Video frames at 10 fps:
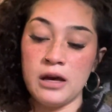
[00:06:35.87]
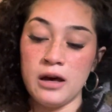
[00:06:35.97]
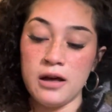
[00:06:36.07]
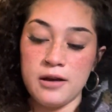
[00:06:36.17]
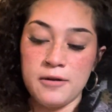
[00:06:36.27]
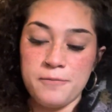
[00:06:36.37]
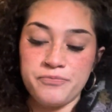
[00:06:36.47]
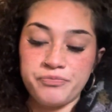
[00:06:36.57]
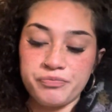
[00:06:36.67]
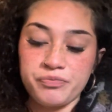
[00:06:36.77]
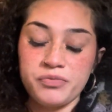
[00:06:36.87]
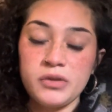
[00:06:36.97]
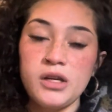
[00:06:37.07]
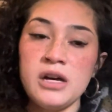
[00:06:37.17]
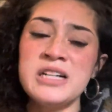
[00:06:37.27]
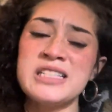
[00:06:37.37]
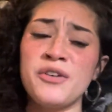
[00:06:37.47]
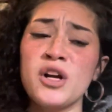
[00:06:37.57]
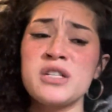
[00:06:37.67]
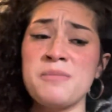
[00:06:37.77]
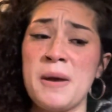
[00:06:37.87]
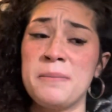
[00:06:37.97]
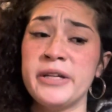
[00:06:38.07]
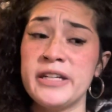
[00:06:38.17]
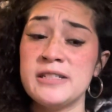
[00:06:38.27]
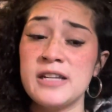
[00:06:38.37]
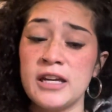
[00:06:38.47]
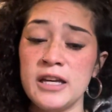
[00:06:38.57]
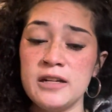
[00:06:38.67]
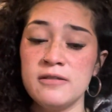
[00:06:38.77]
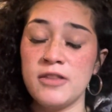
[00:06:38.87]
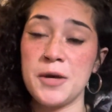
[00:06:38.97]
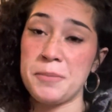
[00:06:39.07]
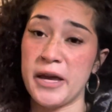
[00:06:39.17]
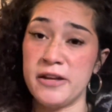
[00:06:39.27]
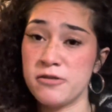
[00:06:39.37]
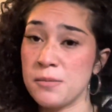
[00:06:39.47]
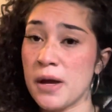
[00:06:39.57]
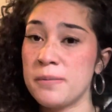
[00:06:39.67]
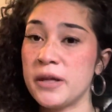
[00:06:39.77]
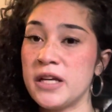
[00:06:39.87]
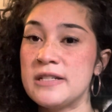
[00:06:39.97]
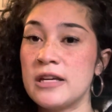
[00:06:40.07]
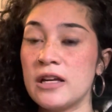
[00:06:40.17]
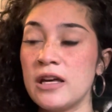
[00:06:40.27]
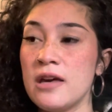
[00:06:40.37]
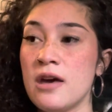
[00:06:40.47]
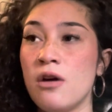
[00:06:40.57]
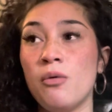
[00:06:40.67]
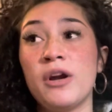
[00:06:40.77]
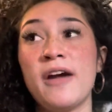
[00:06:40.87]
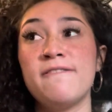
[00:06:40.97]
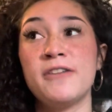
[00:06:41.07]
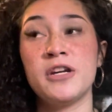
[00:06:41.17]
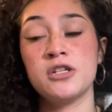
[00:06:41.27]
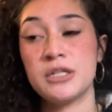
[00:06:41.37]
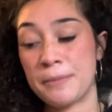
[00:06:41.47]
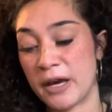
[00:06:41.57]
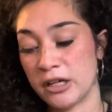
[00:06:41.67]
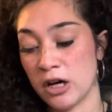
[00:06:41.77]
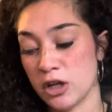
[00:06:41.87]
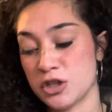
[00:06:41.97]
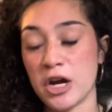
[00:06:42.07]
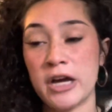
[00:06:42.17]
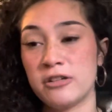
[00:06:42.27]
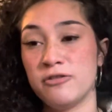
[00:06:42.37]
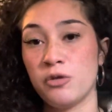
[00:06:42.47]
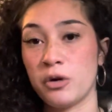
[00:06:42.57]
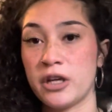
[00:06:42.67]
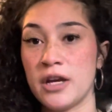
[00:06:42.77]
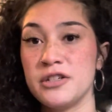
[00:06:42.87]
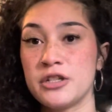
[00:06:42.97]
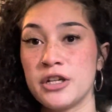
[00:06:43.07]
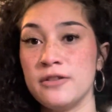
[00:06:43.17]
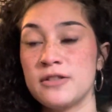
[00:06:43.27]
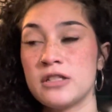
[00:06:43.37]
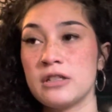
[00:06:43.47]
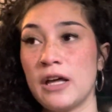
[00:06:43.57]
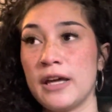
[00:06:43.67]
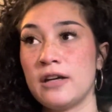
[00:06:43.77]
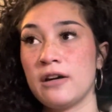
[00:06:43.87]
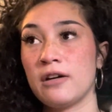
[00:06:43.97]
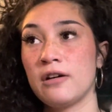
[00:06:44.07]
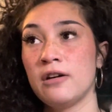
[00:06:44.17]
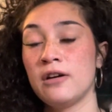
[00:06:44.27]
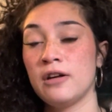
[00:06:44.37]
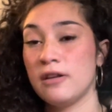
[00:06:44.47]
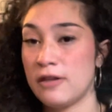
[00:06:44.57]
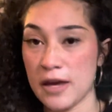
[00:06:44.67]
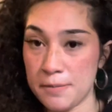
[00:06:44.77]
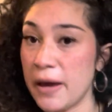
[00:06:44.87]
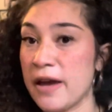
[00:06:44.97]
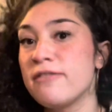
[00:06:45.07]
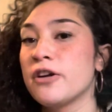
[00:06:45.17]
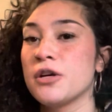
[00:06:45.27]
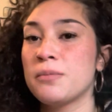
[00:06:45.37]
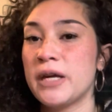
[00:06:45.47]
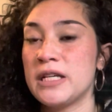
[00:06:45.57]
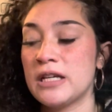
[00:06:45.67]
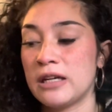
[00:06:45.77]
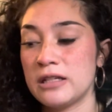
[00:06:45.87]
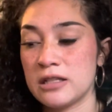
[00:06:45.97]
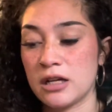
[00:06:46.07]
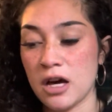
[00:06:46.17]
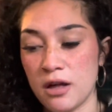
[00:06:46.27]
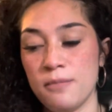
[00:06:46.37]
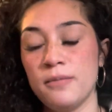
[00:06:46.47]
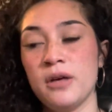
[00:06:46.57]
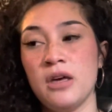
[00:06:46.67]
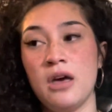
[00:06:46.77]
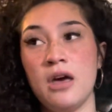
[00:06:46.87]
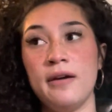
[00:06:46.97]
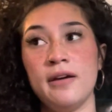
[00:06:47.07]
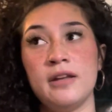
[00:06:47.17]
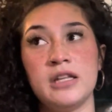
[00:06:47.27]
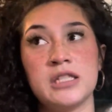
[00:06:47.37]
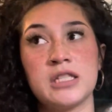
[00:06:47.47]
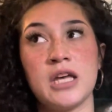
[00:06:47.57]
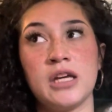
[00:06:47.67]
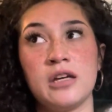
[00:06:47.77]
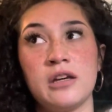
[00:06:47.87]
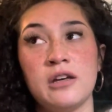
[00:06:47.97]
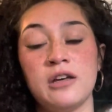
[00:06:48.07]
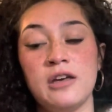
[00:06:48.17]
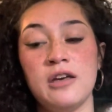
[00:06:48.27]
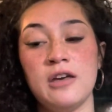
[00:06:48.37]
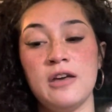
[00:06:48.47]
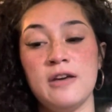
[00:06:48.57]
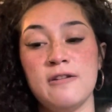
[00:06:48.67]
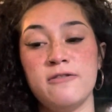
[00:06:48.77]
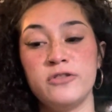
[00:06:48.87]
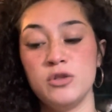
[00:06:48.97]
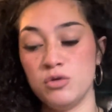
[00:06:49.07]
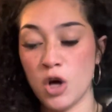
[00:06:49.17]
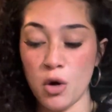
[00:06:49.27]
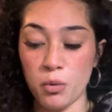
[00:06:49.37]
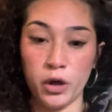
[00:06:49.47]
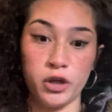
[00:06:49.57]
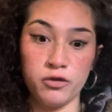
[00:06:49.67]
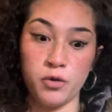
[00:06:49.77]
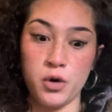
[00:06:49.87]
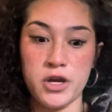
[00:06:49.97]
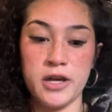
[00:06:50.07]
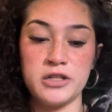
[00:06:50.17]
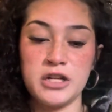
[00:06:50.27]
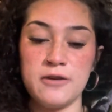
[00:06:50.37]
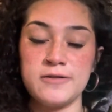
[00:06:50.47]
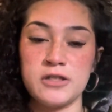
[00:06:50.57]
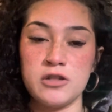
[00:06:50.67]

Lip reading: As far as my plane ticket, they paid for my plane ticket. When I finished my contract of 48 shifts, like they pay for your plane ticket to come. And it's like if you don't work your 48 shifts,